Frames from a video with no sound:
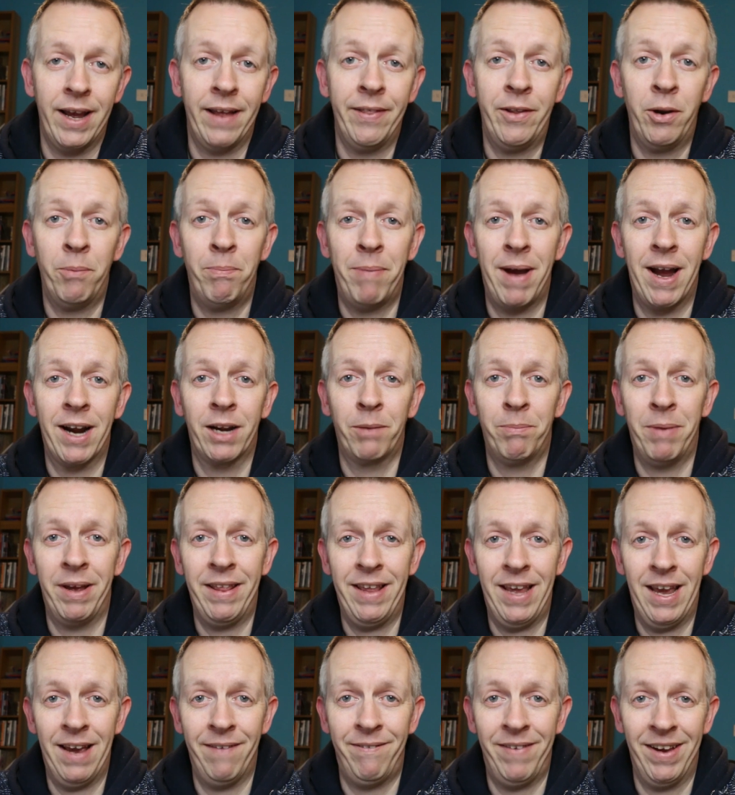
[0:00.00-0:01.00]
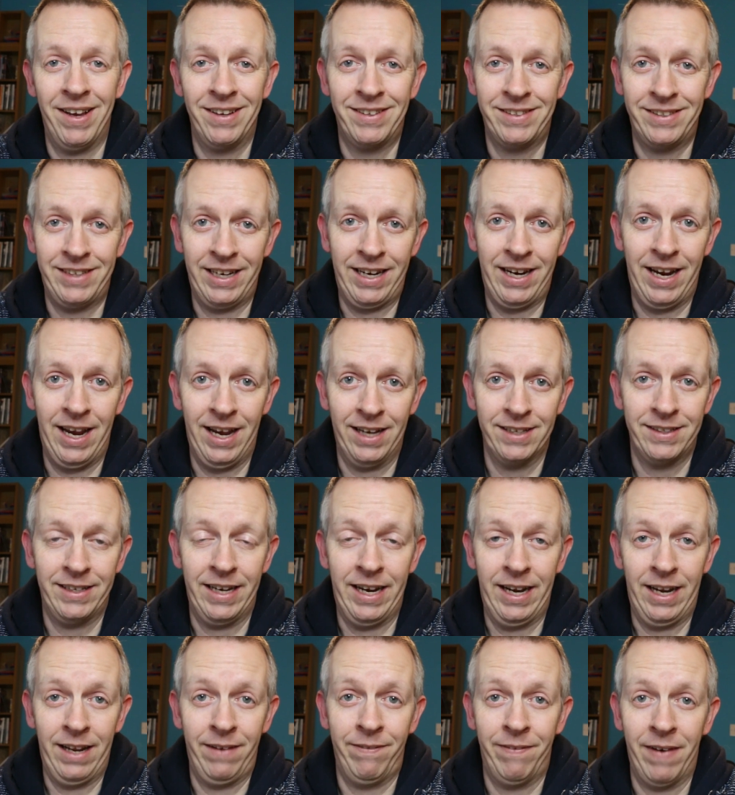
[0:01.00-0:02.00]
and they're backed by the FSCS
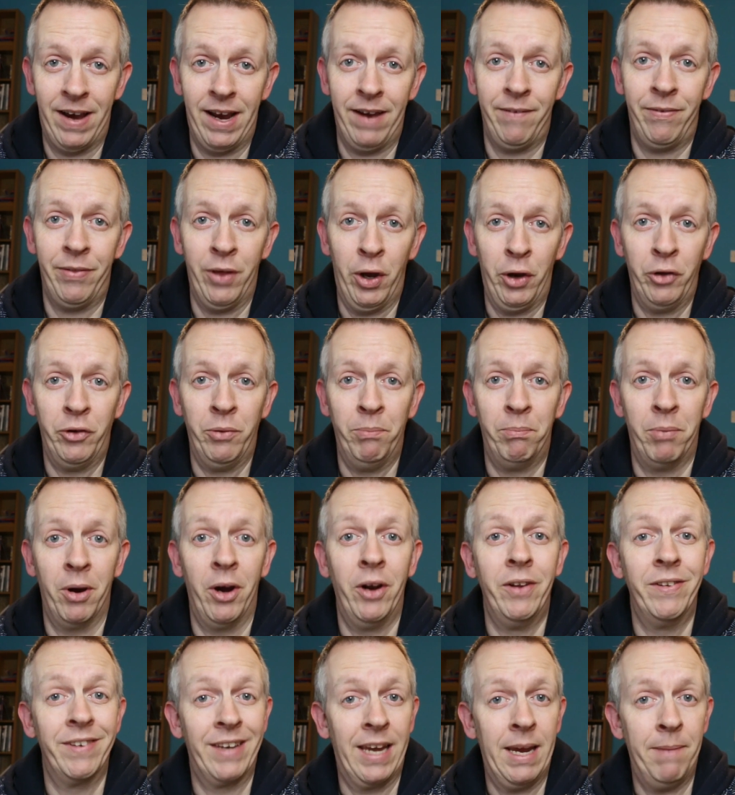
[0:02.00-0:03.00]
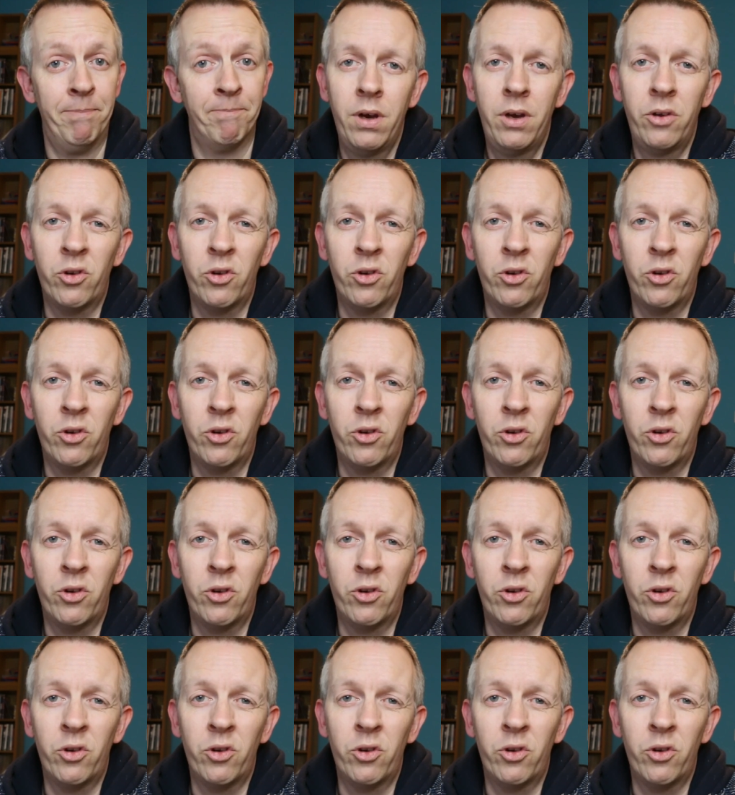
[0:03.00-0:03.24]
£85,000 scheme.